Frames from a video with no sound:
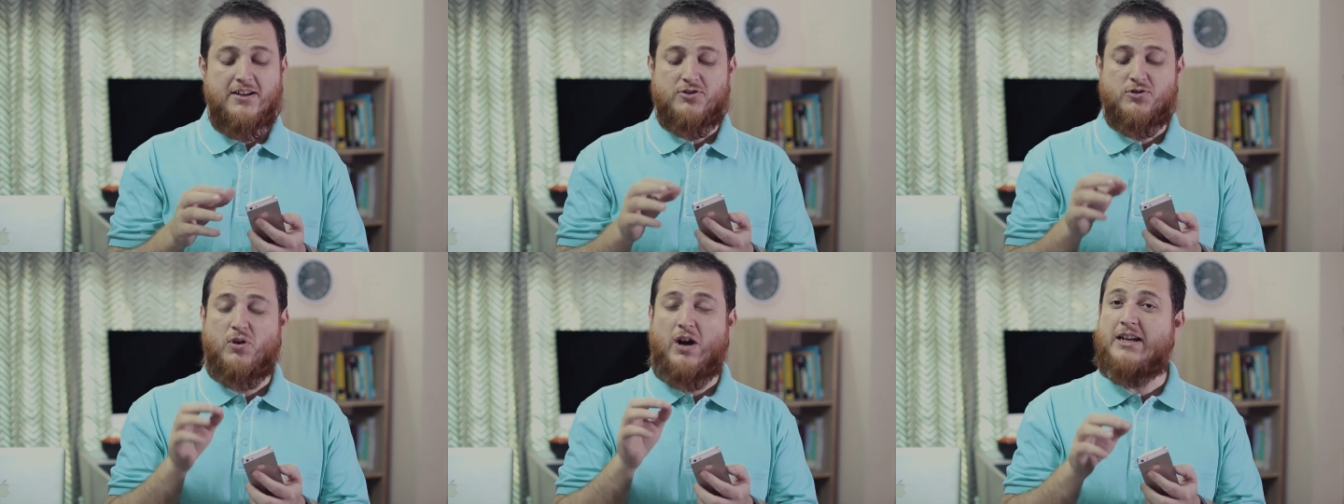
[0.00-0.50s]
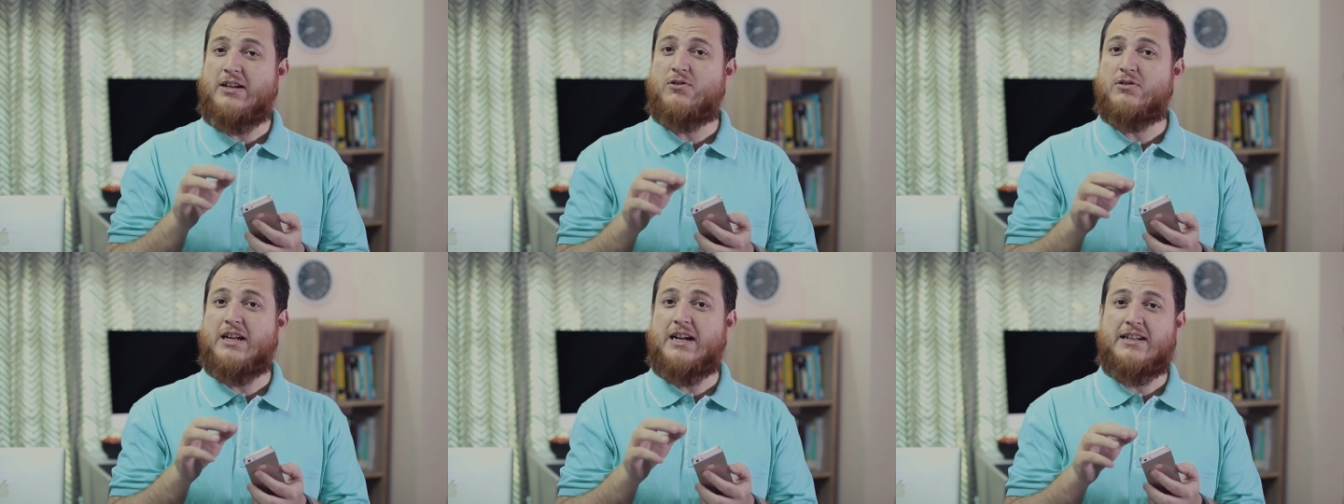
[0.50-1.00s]
so I
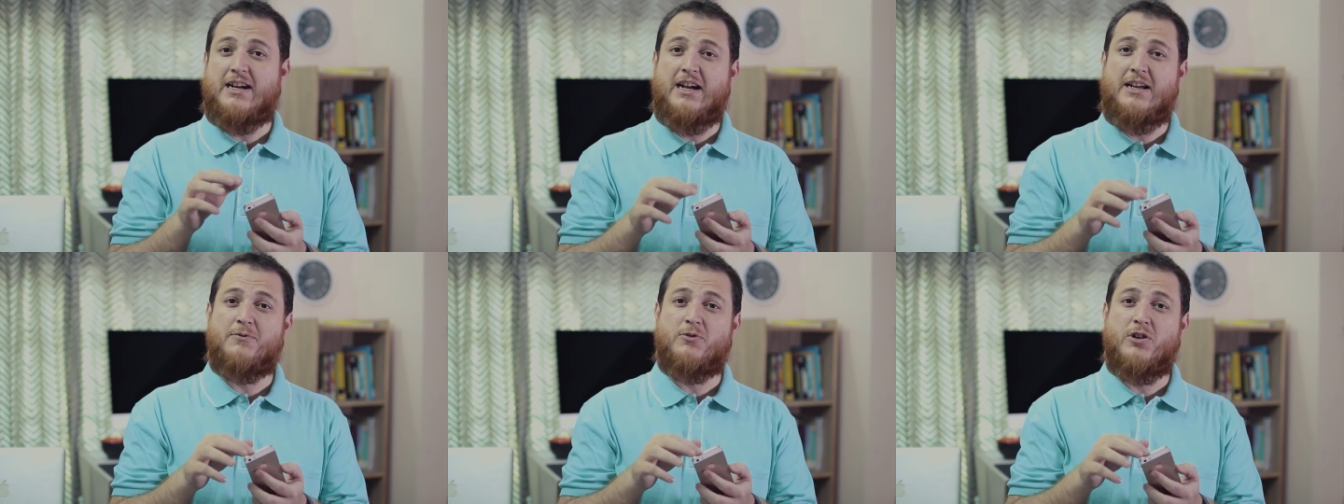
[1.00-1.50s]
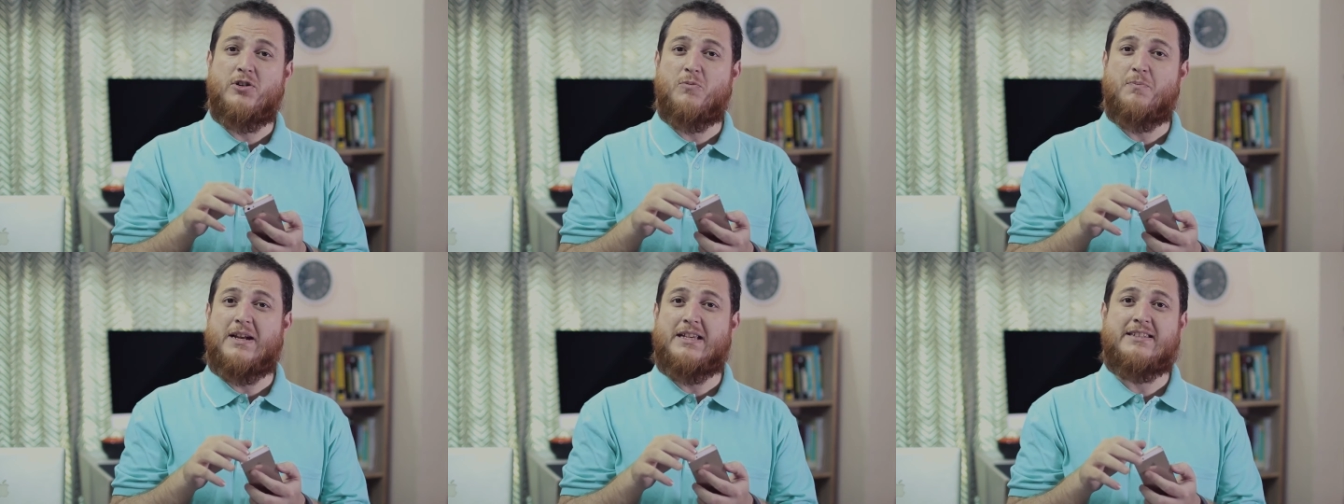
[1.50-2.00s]
know that I am going to
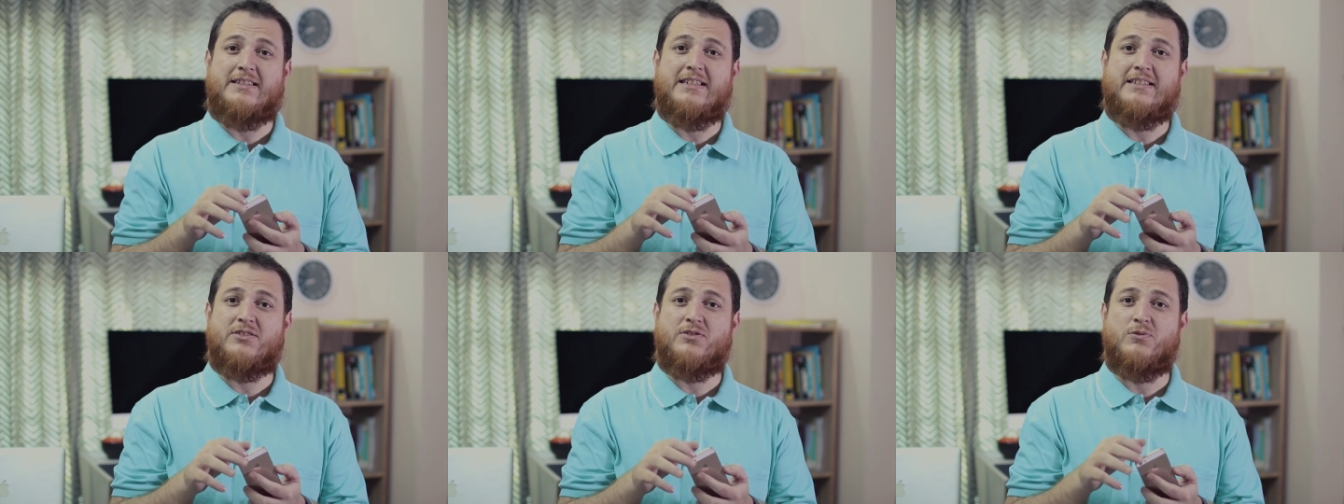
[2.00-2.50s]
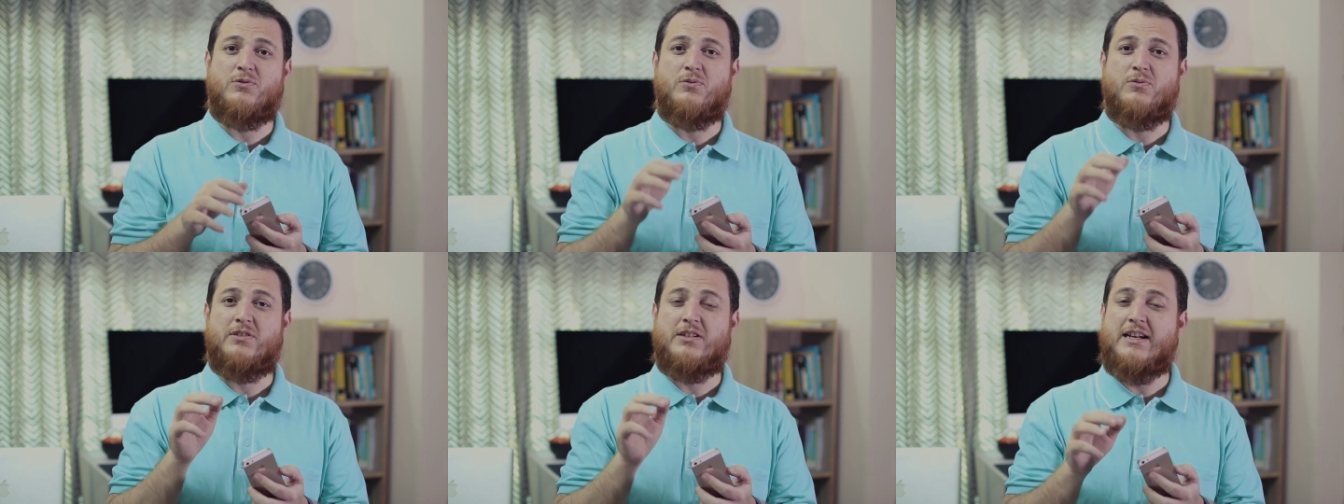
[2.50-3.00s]
press this
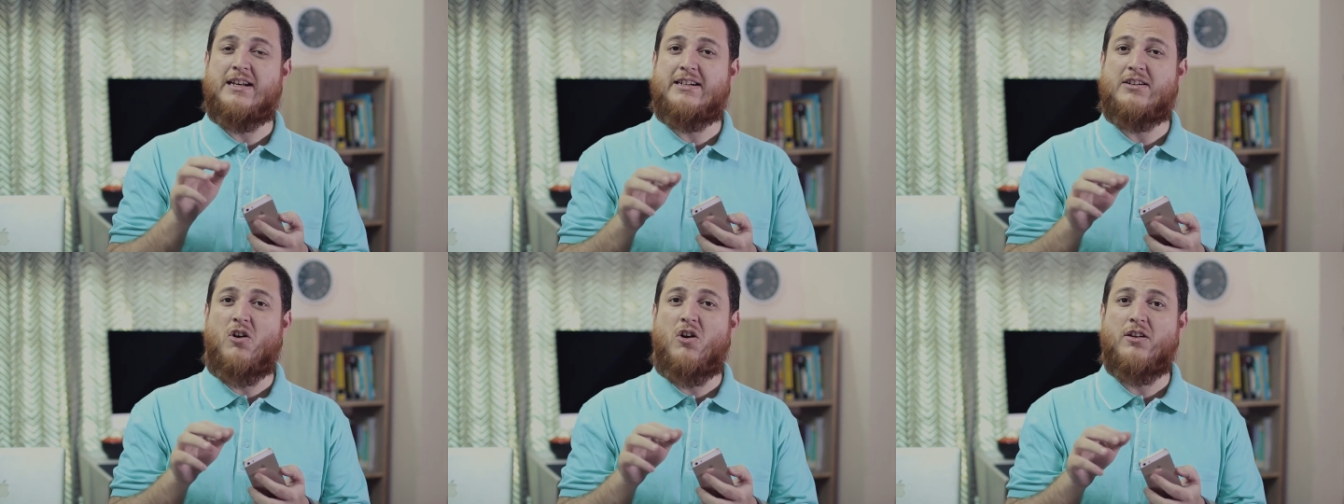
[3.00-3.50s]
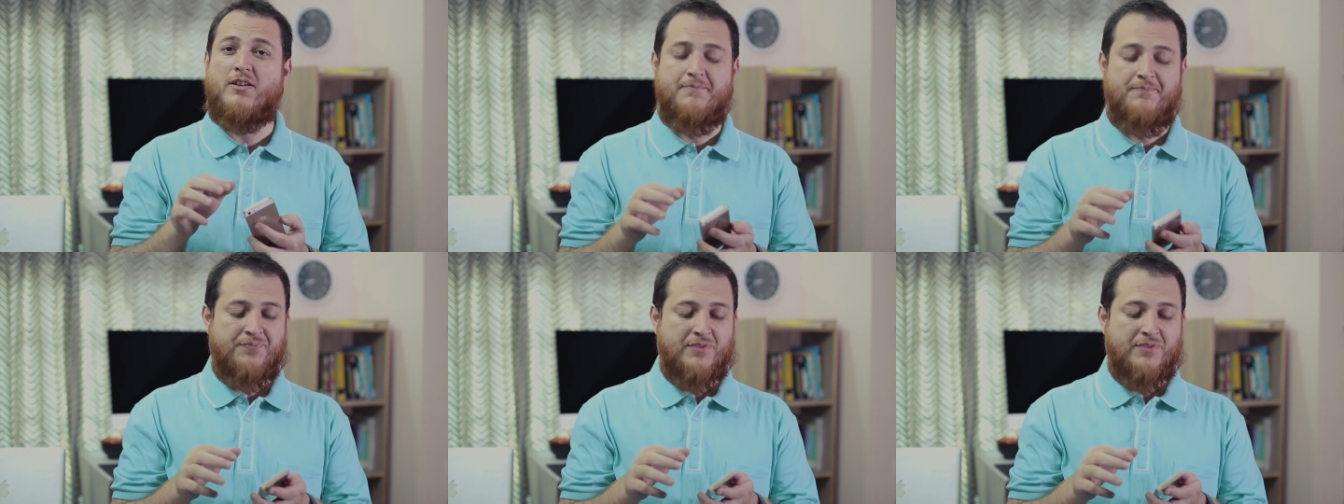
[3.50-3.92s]
to turn it on.